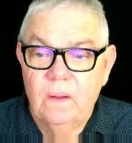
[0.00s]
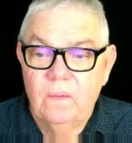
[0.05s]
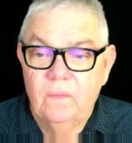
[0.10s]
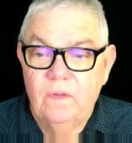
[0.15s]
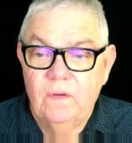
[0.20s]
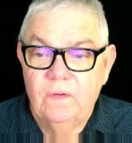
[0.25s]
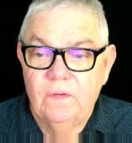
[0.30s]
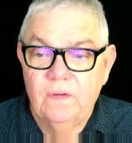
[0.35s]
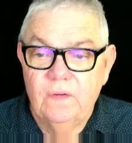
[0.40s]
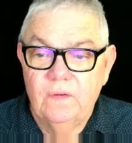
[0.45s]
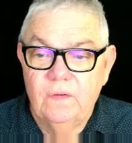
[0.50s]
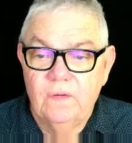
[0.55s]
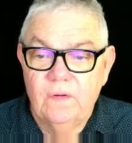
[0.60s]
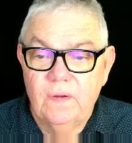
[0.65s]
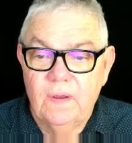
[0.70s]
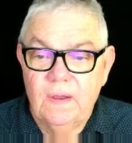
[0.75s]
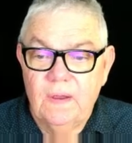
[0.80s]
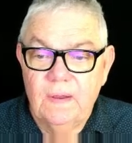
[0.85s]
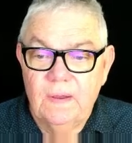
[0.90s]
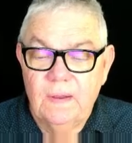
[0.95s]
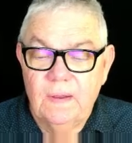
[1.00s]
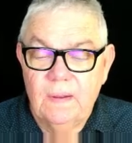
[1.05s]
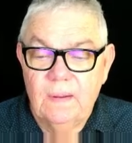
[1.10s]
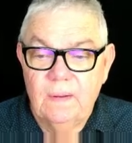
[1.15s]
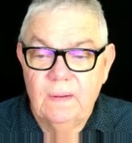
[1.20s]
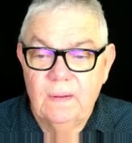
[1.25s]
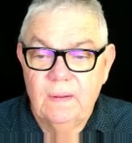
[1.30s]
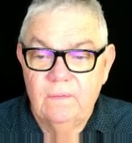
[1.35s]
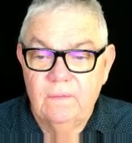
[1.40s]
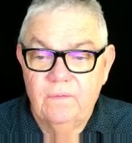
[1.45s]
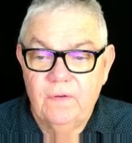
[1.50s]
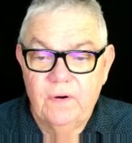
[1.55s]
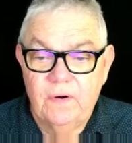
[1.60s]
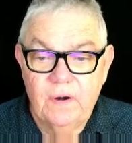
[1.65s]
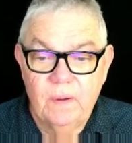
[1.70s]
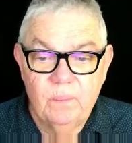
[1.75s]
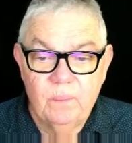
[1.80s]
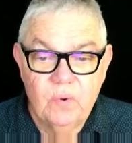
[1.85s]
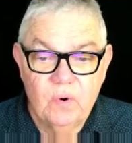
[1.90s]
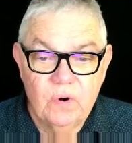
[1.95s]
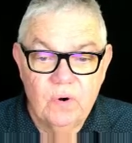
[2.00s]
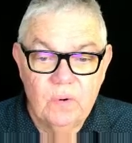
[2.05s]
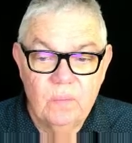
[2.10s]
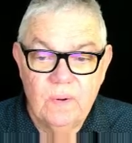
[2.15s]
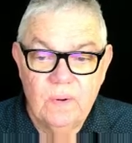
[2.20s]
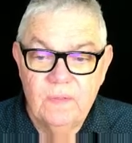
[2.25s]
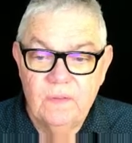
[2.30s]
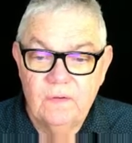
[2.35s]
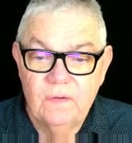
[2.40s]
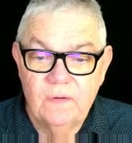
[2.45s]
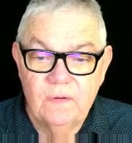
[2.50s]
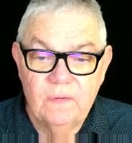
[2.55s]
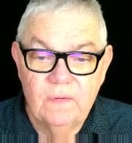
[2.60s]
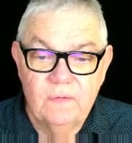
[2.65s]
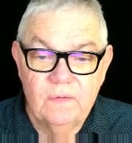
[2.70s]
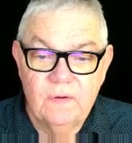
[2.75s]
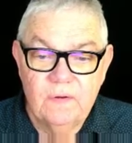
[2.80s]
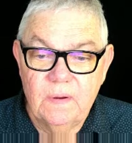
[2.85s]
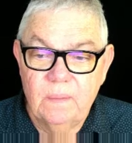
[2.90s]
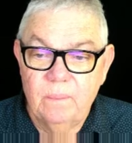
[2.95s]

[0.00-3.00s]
This is a very important one. This is